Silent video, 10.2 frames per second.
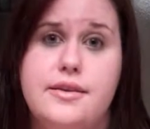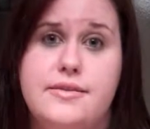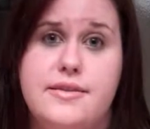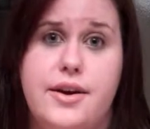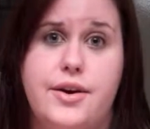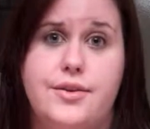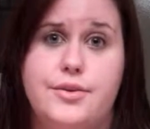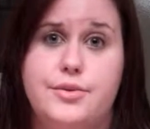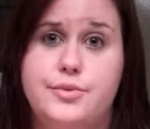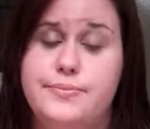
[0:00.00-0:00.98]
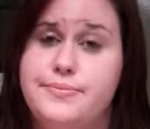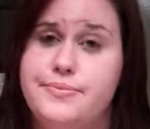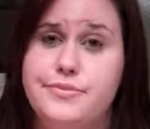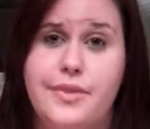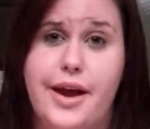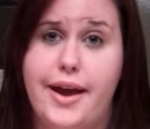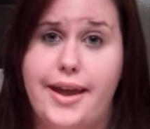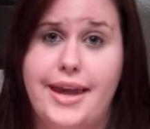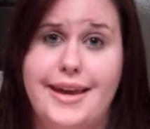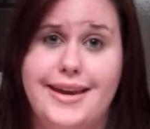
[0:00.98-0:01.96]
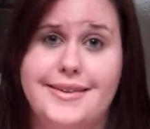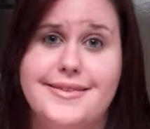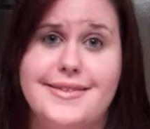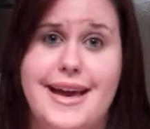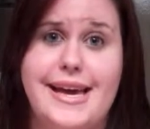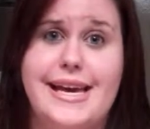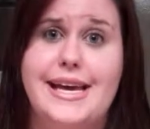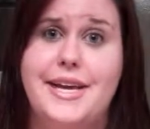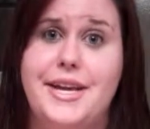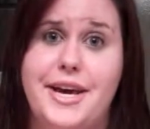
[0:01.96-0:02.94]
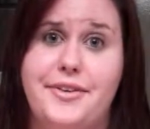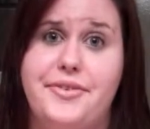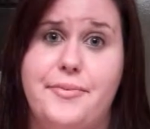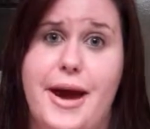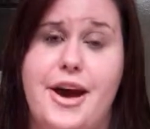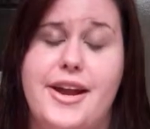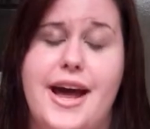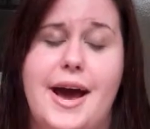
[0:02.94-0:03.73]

So I can't say enough about it.